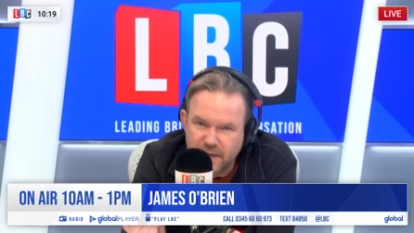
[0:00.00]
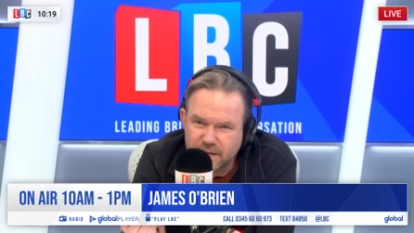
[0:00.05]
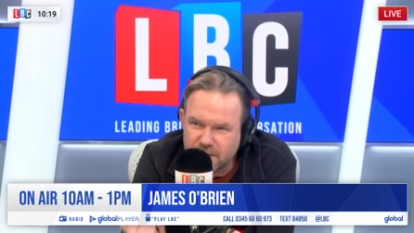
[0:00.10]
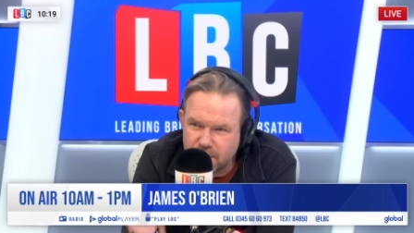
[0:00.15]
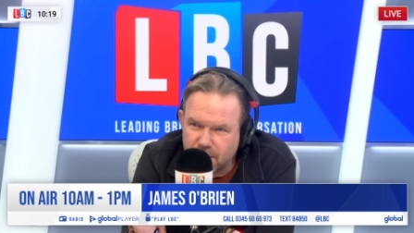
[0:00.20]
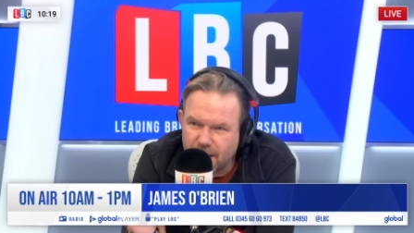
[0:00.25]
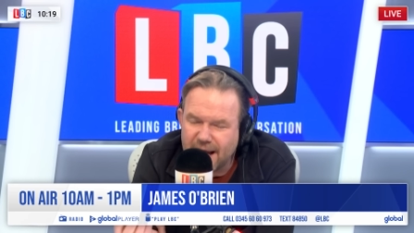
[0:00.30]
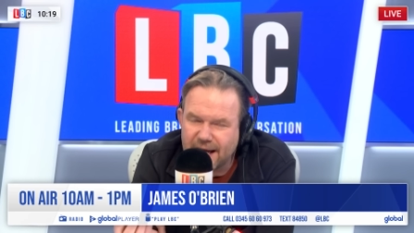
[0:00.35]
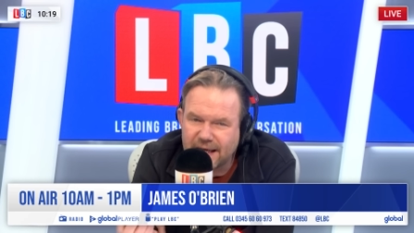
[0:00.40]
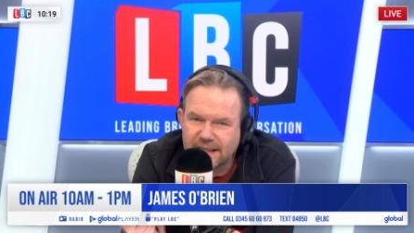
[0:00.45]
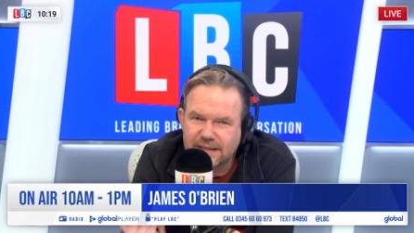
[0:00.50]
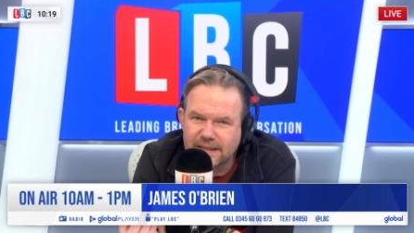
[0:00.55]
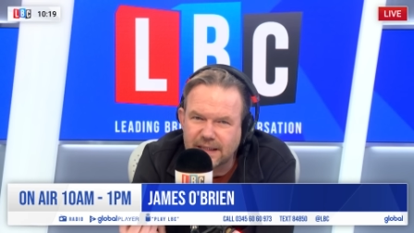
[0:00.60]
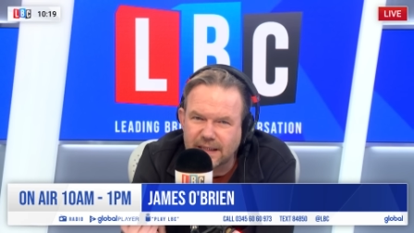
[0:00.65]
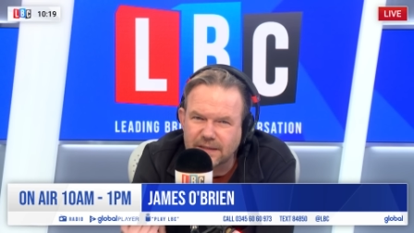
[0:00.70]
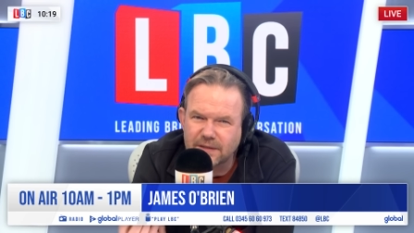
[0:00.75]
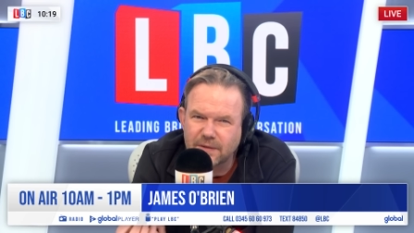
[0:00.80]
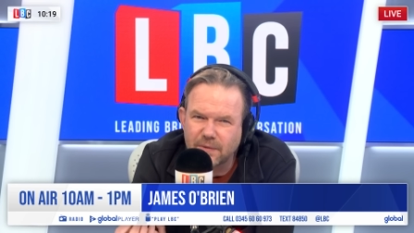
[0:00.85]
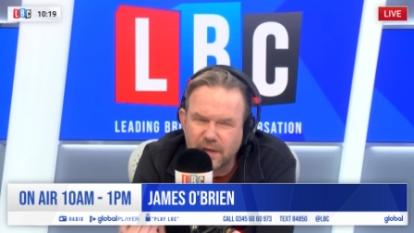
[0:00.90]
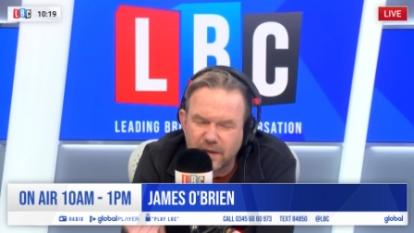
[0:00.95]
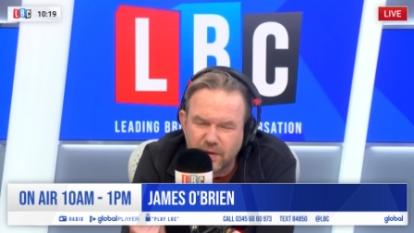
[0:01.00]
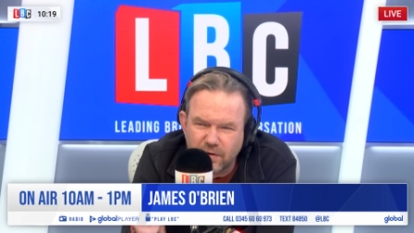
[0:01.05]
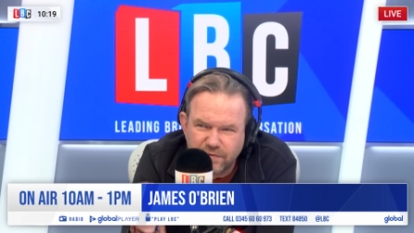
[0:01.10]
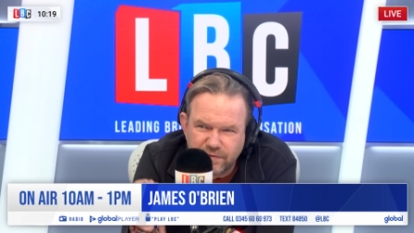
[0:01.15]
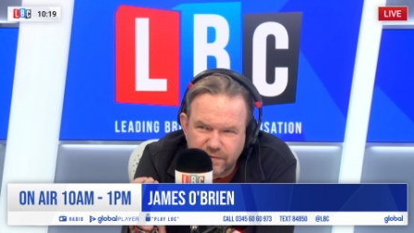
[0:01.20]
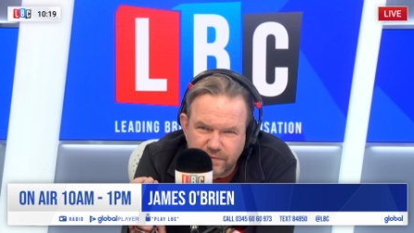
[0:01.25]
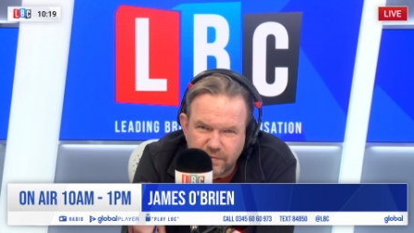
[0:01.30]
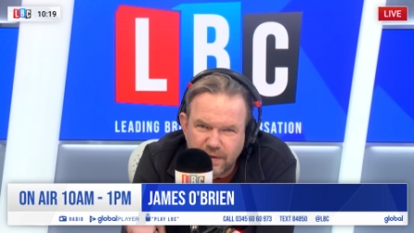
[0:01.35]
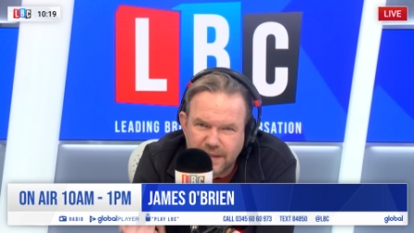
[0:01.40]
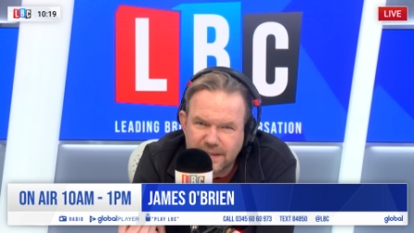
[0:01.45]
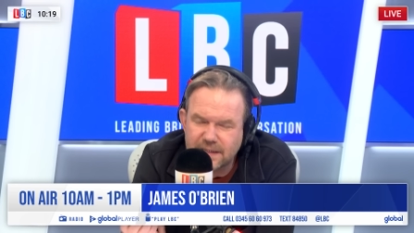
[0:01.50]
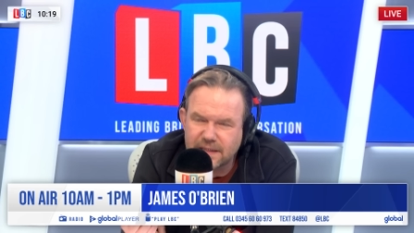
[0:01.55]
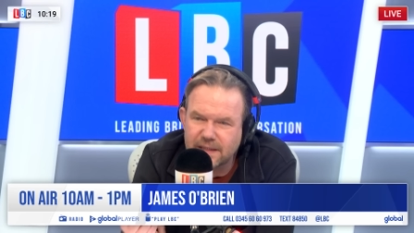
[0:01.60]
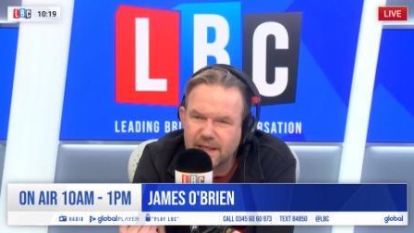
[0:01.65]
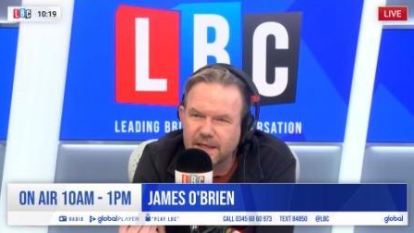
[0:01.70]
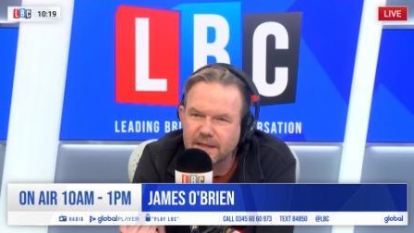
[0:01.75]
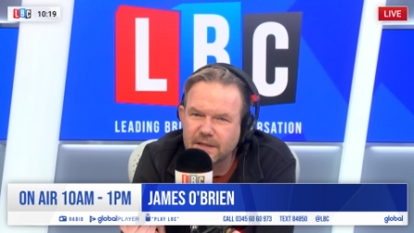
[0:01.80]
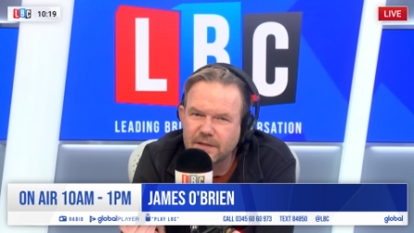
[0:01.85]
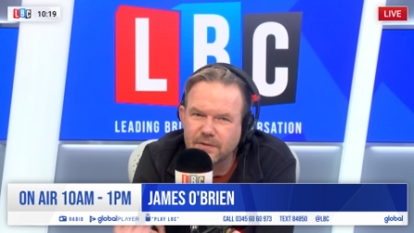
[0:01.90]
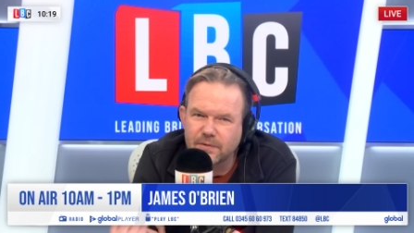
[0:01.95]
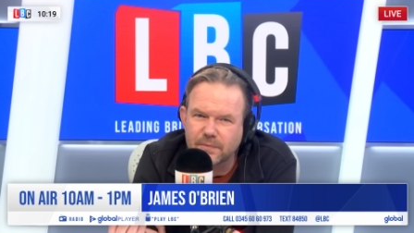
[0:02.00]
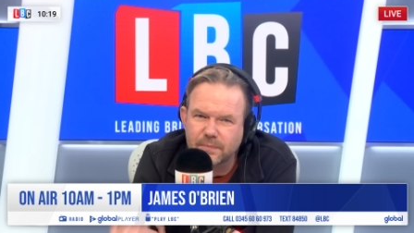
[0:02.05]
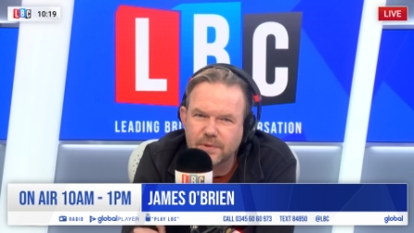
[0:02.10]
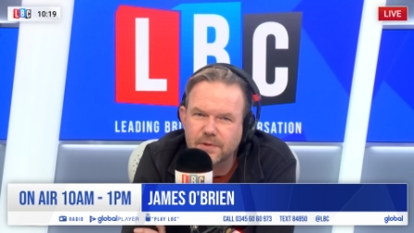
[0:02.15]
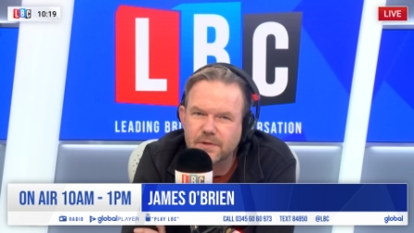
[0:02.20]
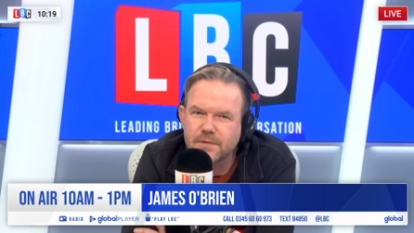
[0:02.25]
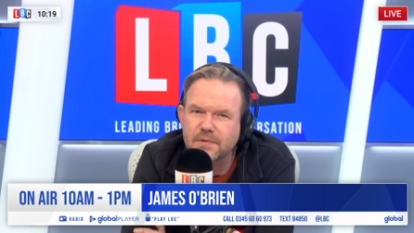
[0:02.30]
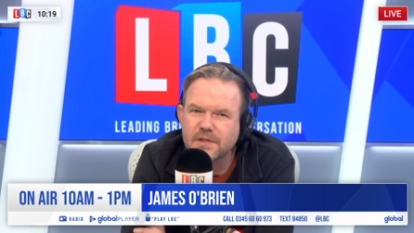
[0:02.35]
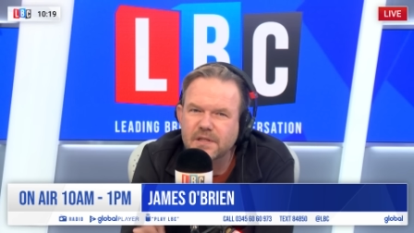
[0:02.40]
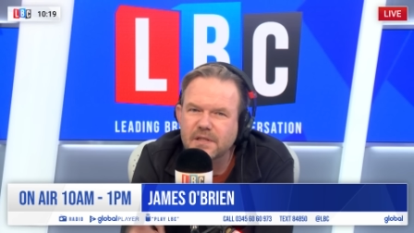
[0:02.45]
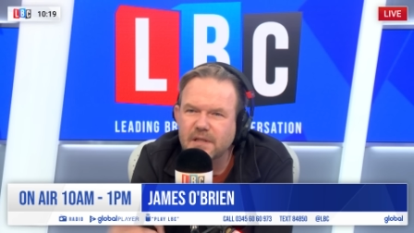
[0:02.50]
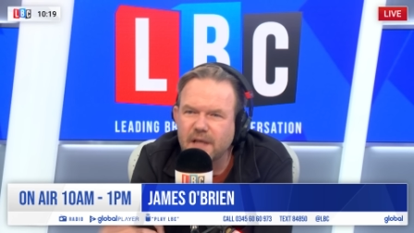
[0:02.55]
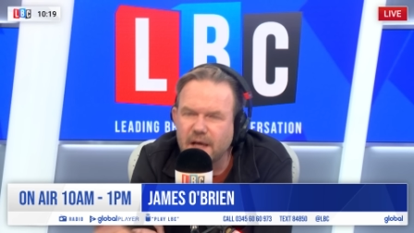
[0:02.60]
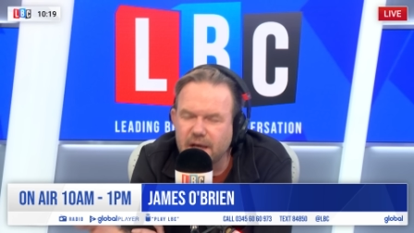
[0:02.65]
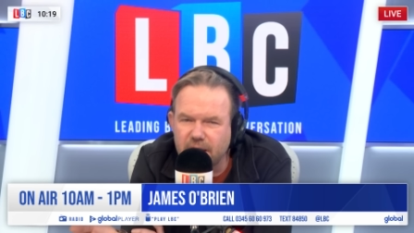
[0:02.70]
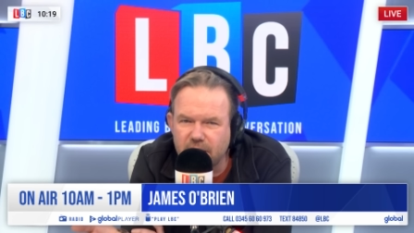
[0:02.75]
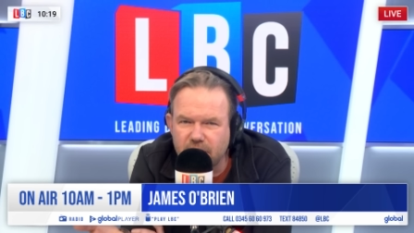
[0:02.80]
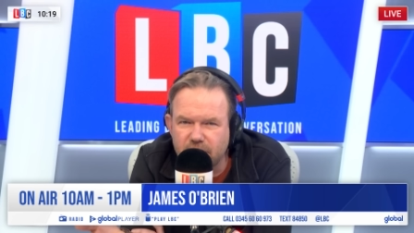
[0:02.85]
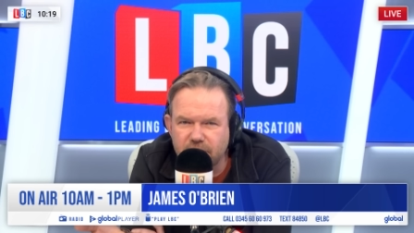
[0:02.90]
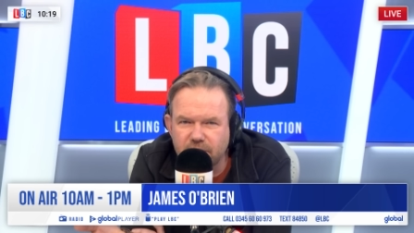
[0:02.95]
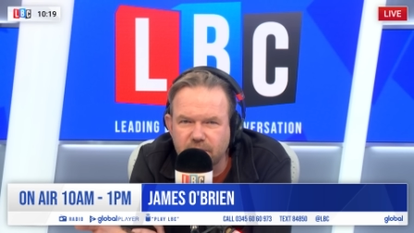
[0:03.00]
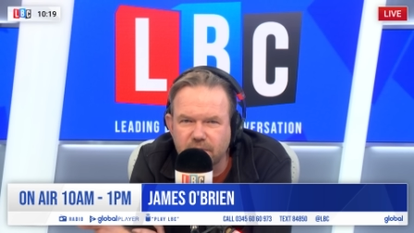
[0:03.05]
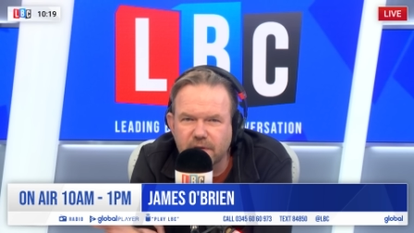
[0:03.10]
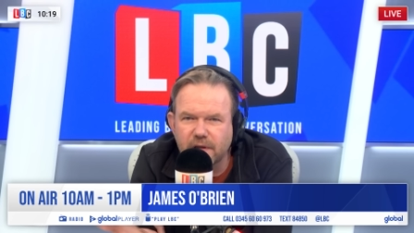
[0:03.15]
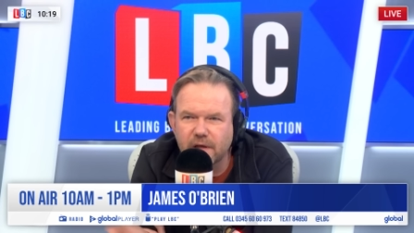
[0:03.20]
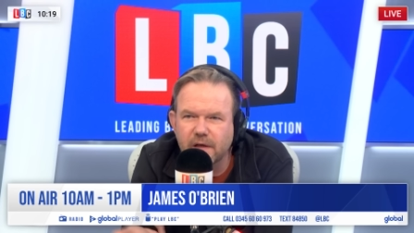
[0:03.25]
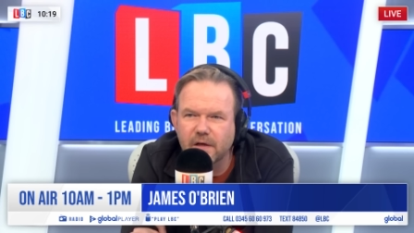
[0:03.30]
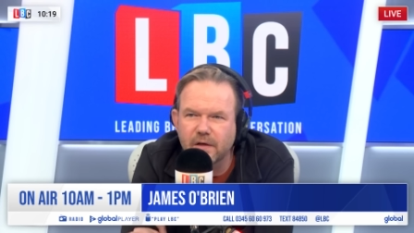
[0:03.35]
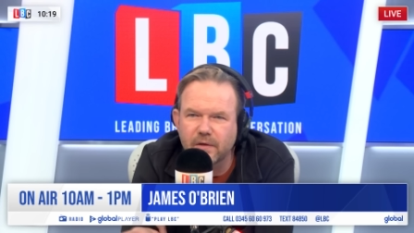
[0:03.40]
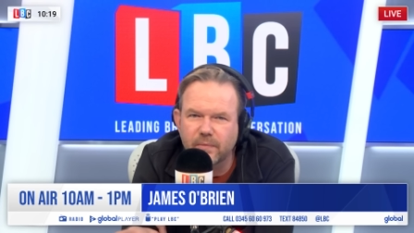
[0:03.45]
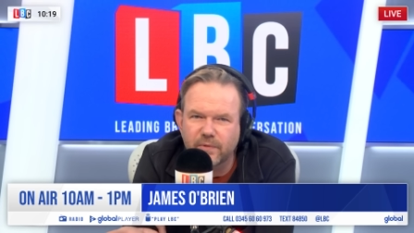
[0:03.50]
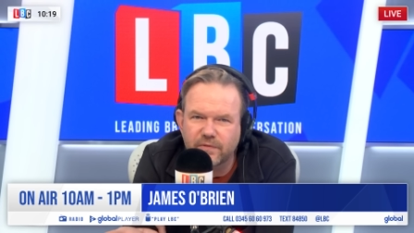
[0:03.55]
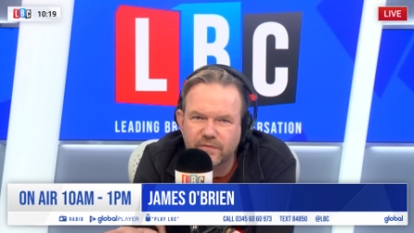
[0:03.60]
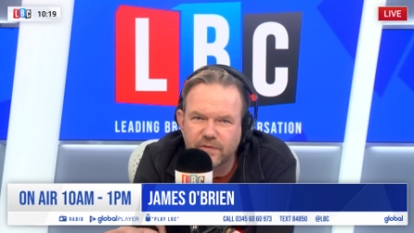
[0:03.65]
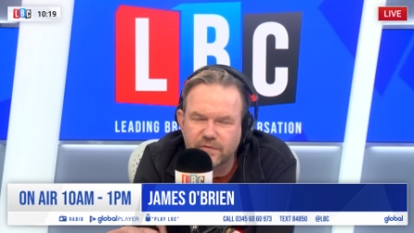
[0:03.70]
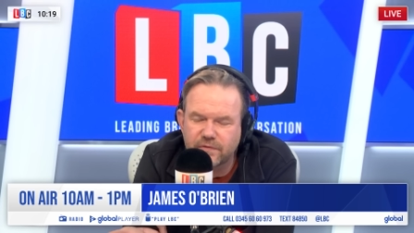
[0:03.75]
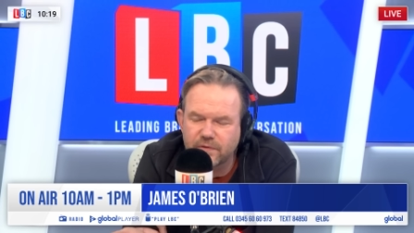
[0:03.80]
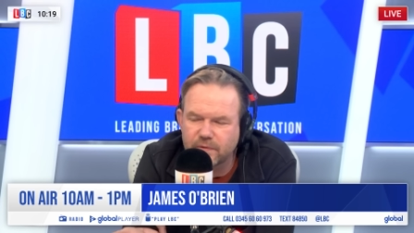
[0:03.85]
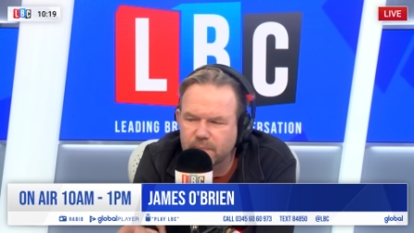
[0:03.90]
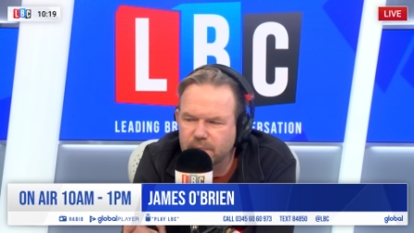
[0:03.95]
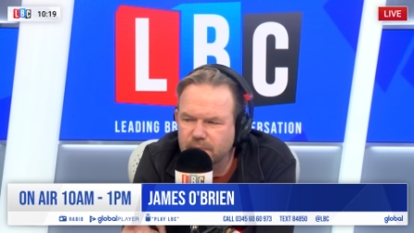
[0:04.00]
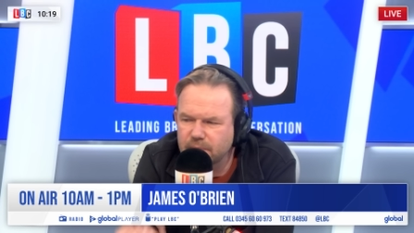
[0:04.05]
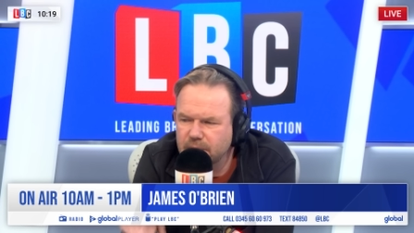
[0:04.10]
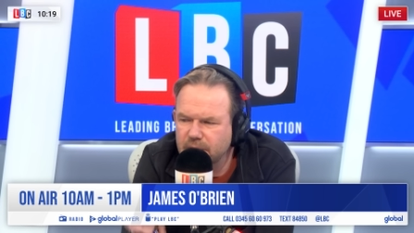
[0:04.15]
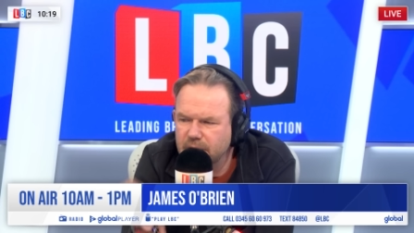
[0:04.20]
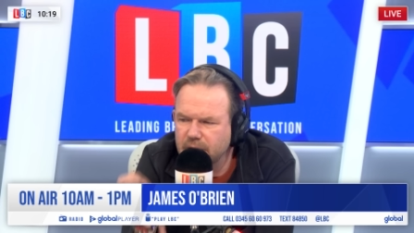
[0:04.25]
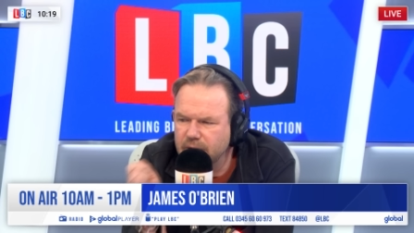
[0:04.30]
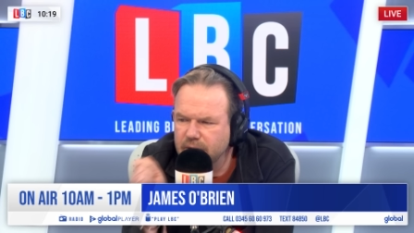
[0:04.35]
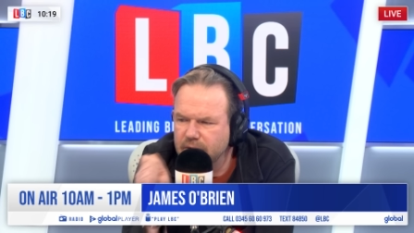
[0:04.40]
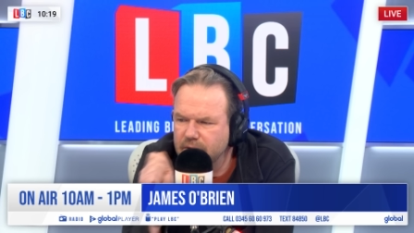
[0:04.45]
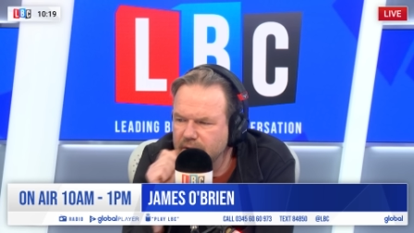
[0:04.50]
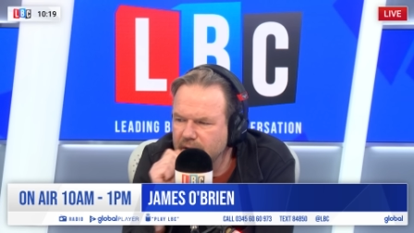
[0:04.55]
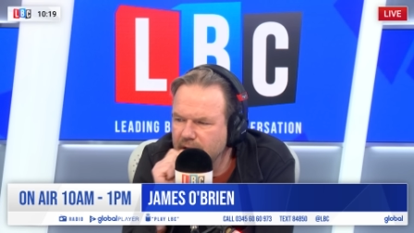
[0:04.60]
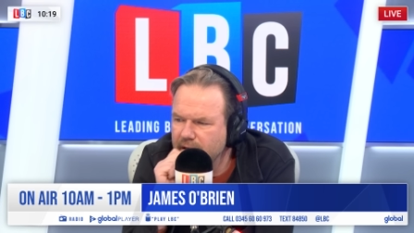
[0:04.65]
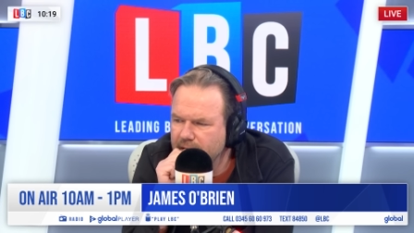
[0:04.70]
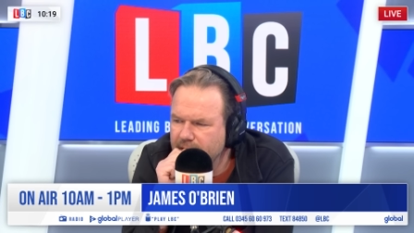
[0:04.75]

to access, quite often residential. Boys would stay over at the home of a football coach.